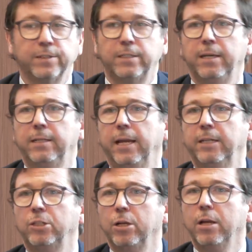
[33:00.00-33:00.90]

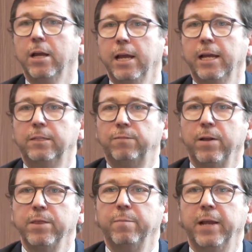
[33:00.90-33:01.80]
facilitation is
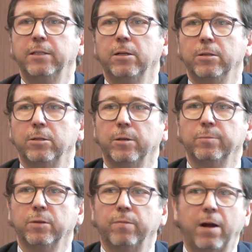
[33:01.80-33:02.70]
fundamental in
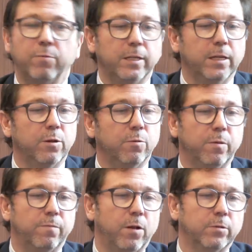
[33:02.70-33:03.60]
terms of how we deal
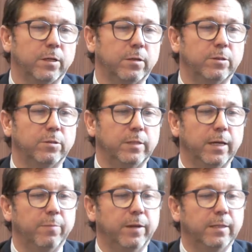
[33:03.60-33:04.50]
with voluntary
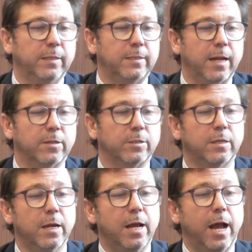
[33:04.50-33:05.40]
sustainability
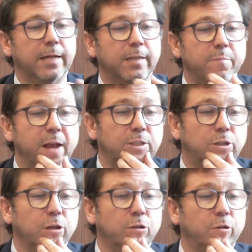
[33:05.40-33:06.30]
standards. As I
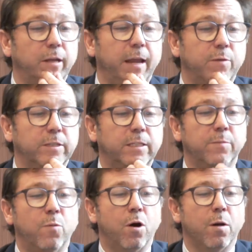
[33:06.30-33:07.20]
mentioned, today we see
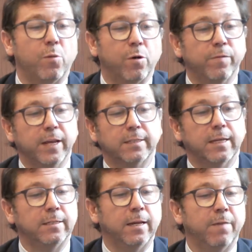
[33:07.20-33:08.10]
more and more
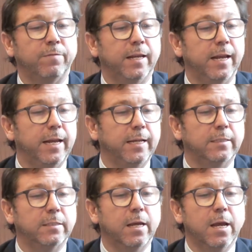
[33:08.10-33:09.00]
VSS in
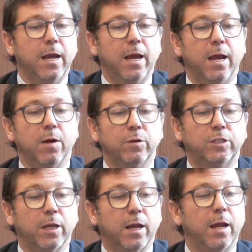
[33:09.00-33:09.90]
FTAs,
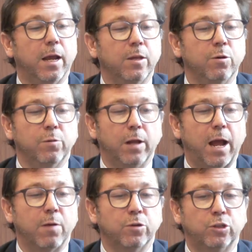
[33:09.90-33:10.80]
which
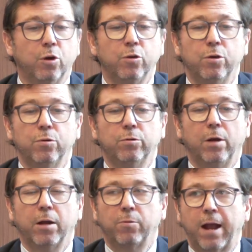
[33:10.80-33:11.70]
I will show you
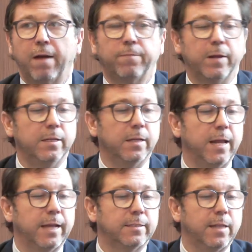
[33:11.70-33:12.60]
a graph in the
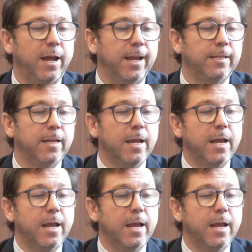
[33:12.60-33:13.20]
next slide.